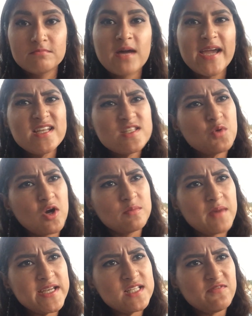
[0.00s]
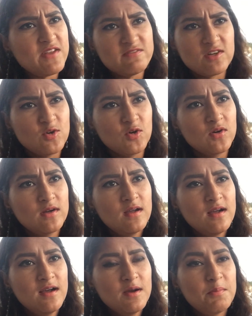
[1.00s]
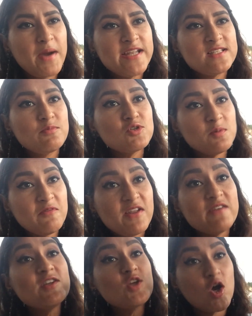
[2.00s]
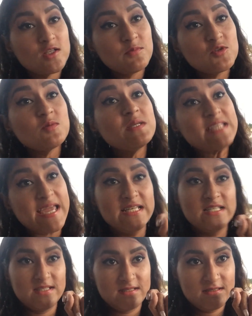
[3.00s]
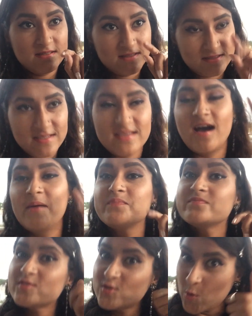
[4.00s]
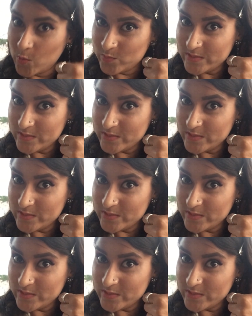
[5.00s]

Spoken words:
Mine is what? Mine is flavor. No, mine is supposed to be flavor. Yours is supposed to be scent. Yeah. So.